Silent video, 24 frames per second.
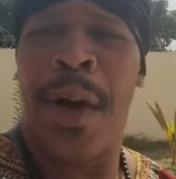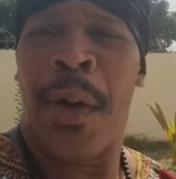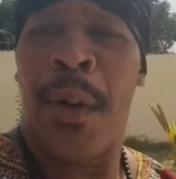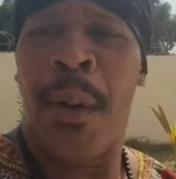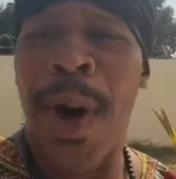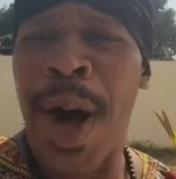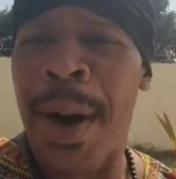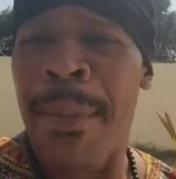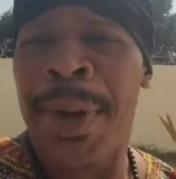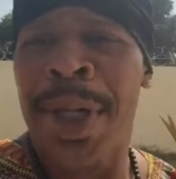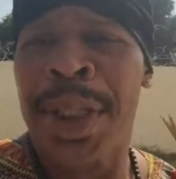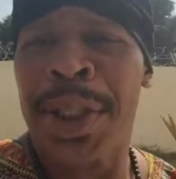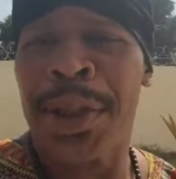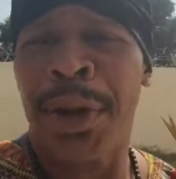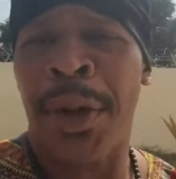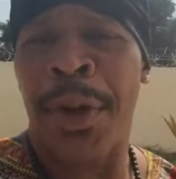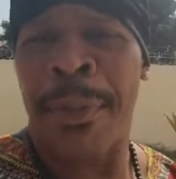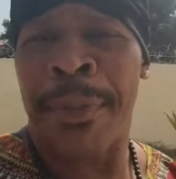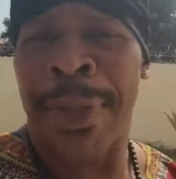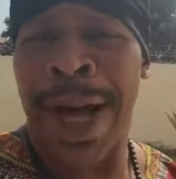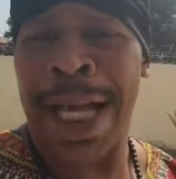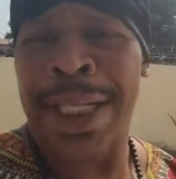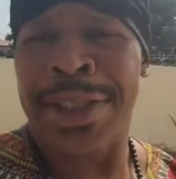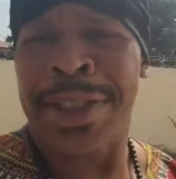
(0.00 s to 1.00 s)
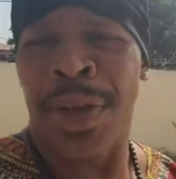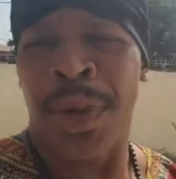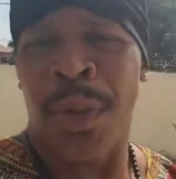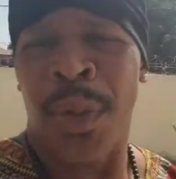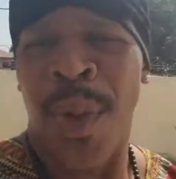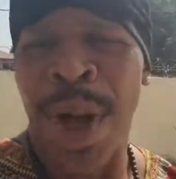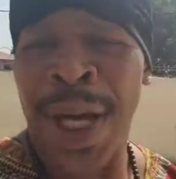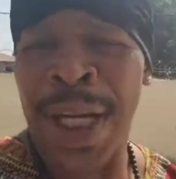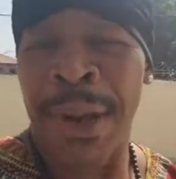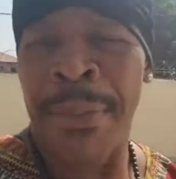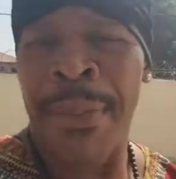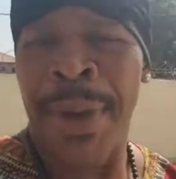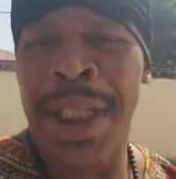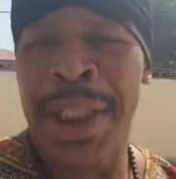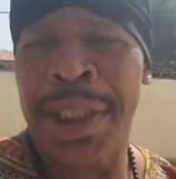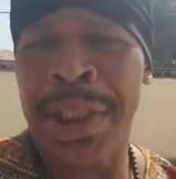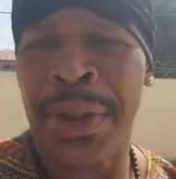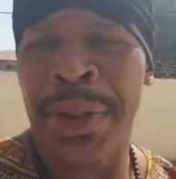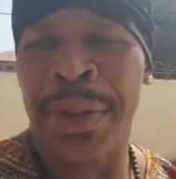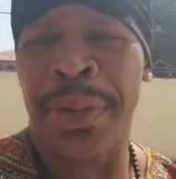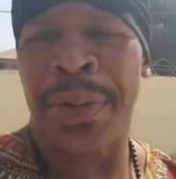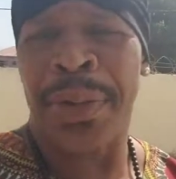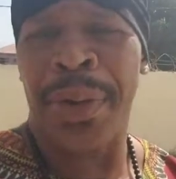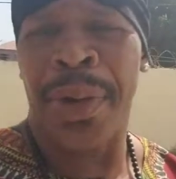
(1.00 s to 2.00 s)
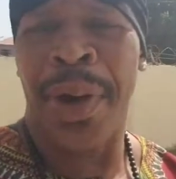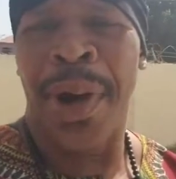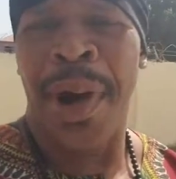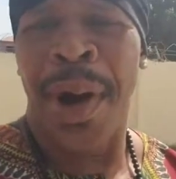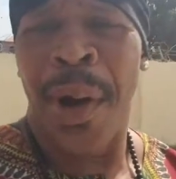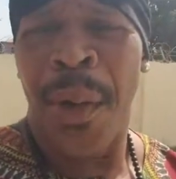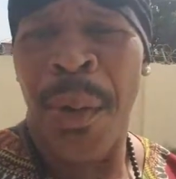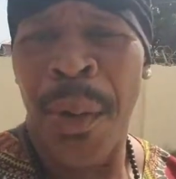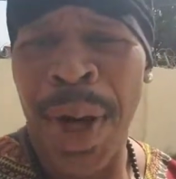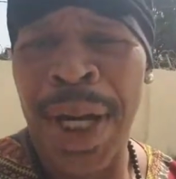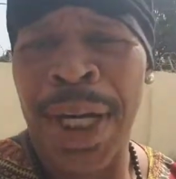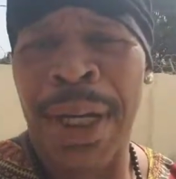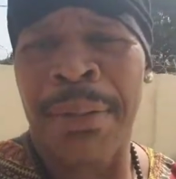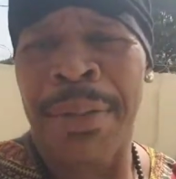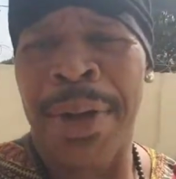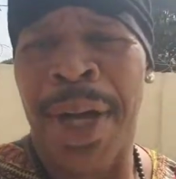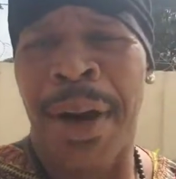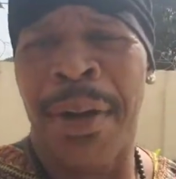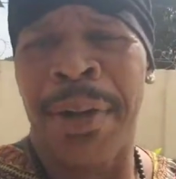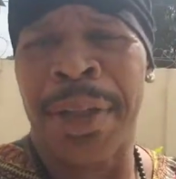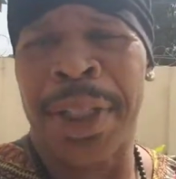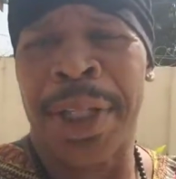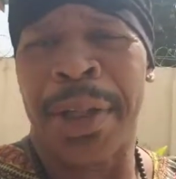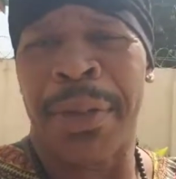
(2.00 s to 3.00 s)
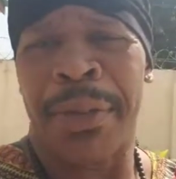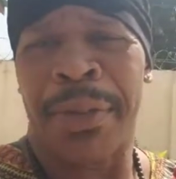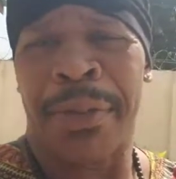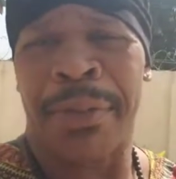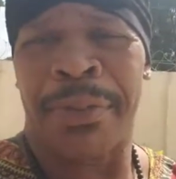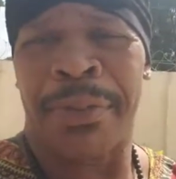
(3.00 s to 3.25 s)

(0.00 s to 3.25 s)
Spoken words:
What am I do, massa? What am I do? What I'm going to do?